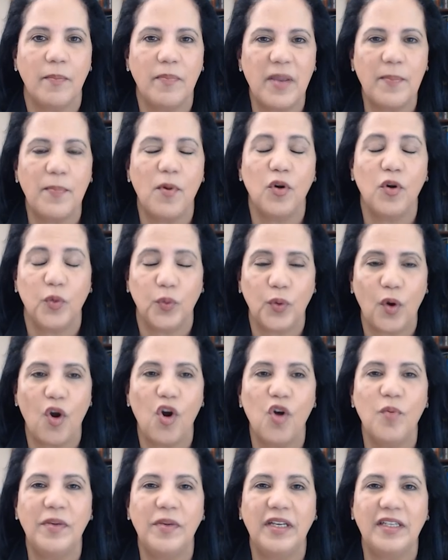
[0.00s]
people
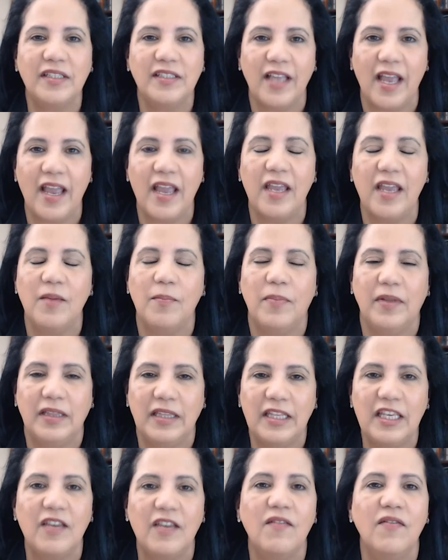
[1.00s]
grow because they
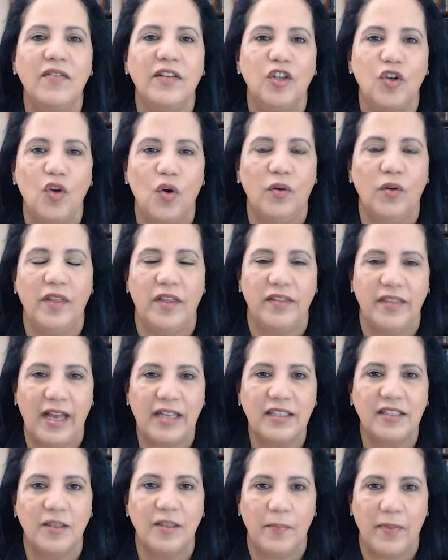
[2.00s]
believe and know that
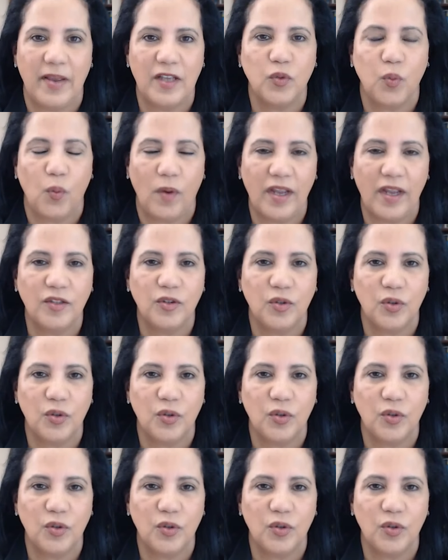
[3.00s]
that's the best way